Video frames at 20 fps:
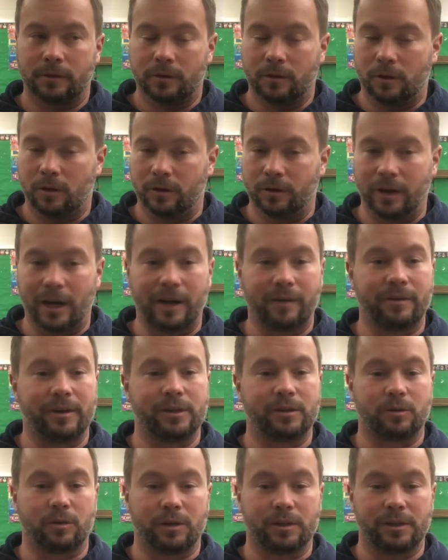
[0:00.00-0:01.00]
online
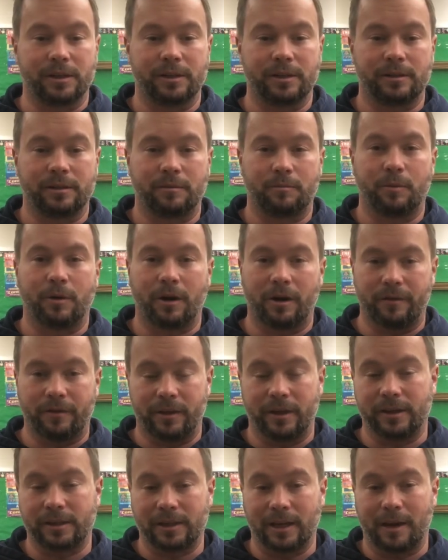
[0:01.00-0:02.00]
resources. Part of
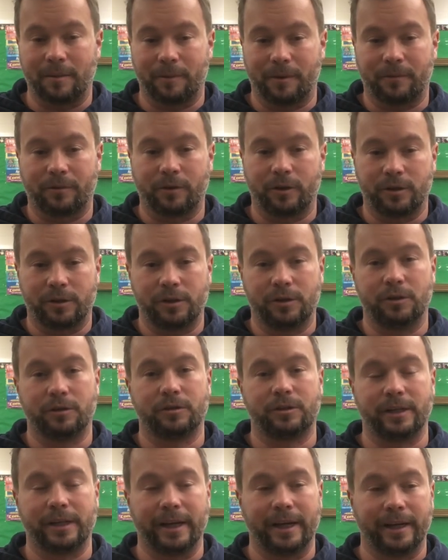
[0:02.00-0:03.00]
the assignment for you to do
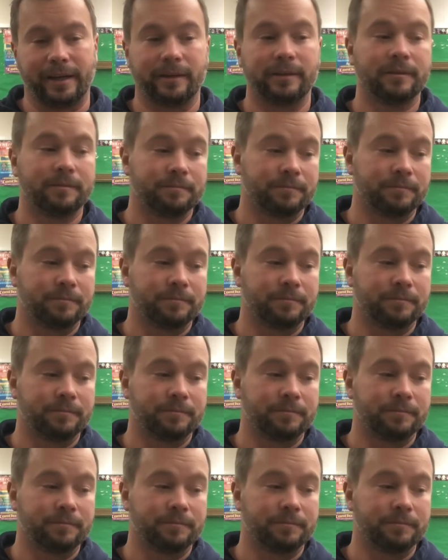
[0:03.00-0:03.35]
today